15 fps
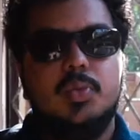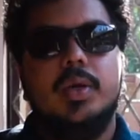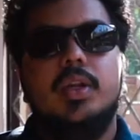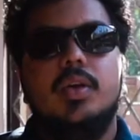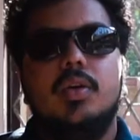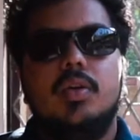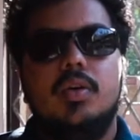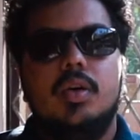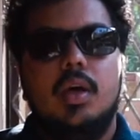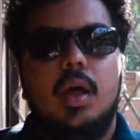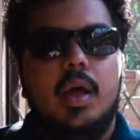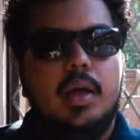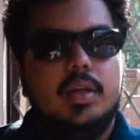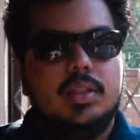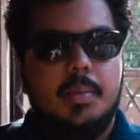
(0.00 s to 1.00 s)
video
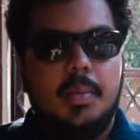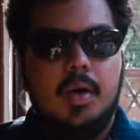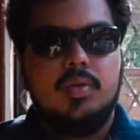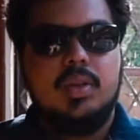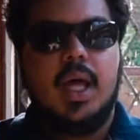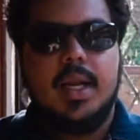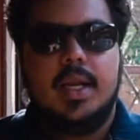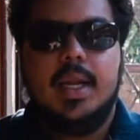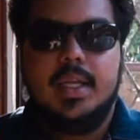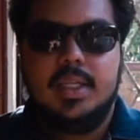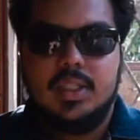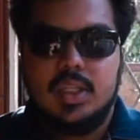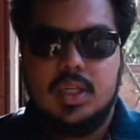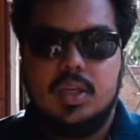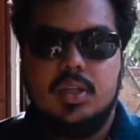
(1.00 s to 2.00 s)
is about that
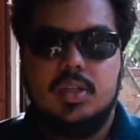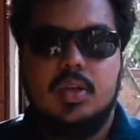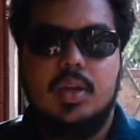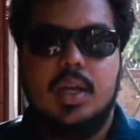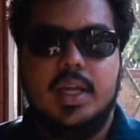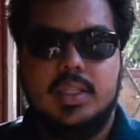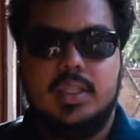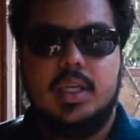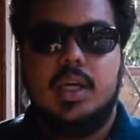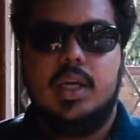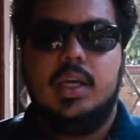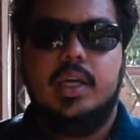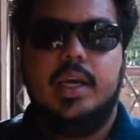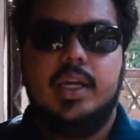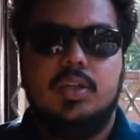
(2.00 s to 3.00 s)
lens. So let's
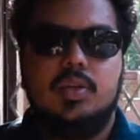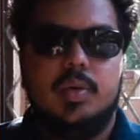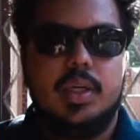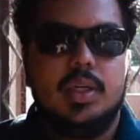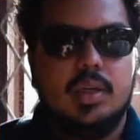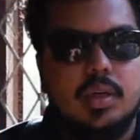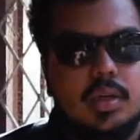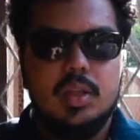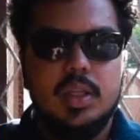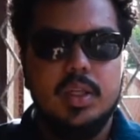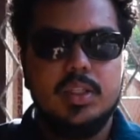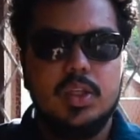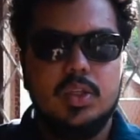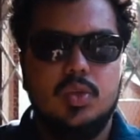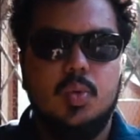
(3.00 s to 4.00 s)
get to it.
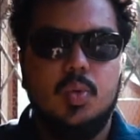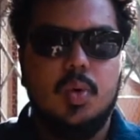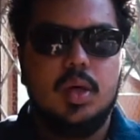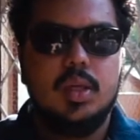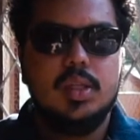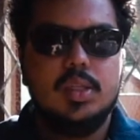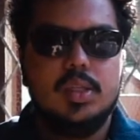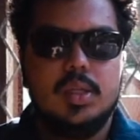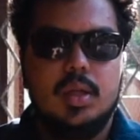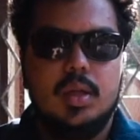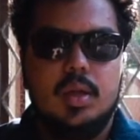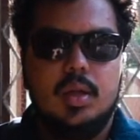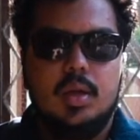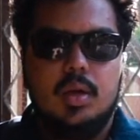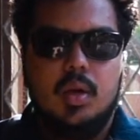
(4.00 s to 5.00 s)
This is the world's
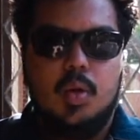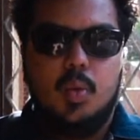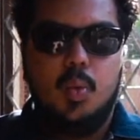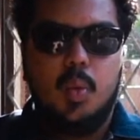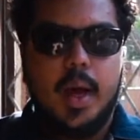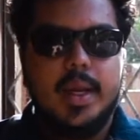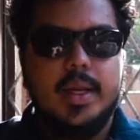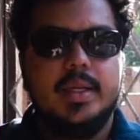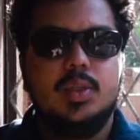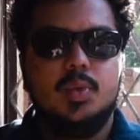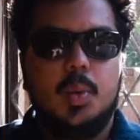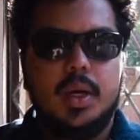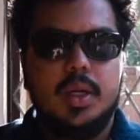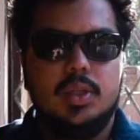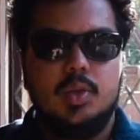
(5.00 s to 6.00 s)
widest
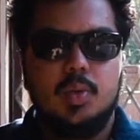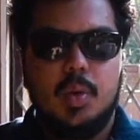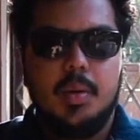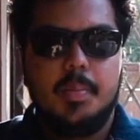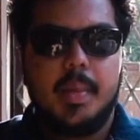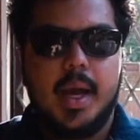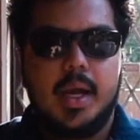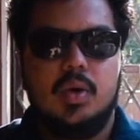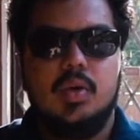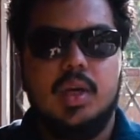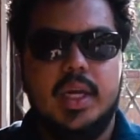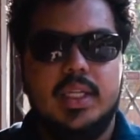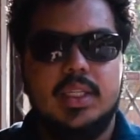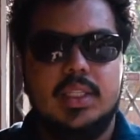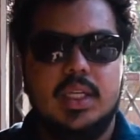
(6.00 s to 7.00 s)
1:1 macro
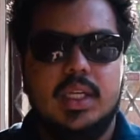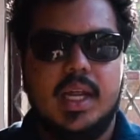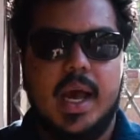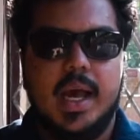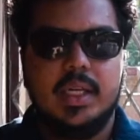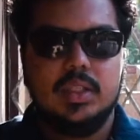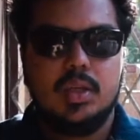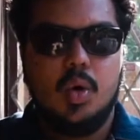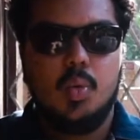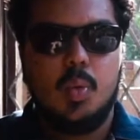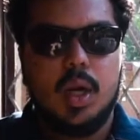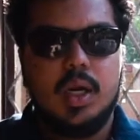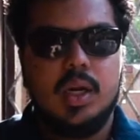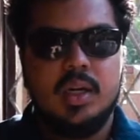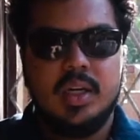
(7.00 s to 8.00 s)
lens. It has a
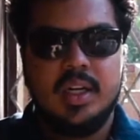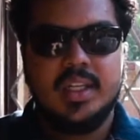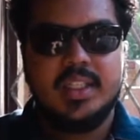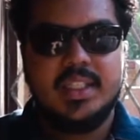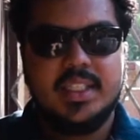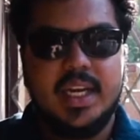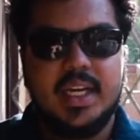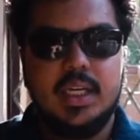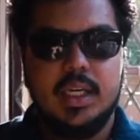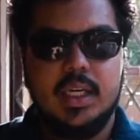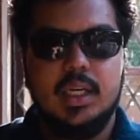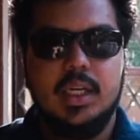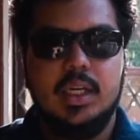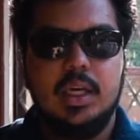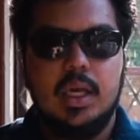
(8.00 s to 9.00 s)

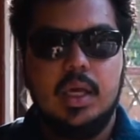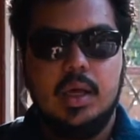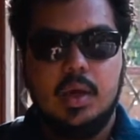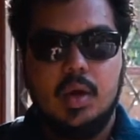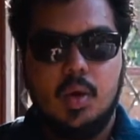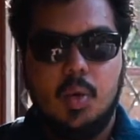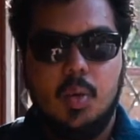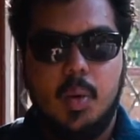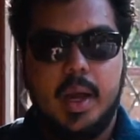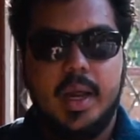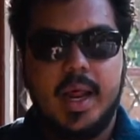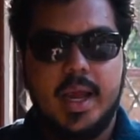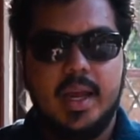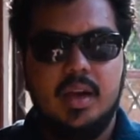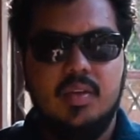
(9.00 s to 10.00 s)
110-degree wide
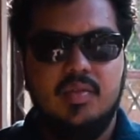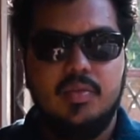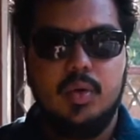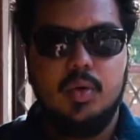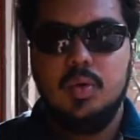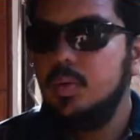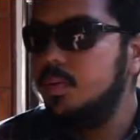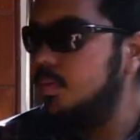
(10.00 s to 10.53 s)
angle of view,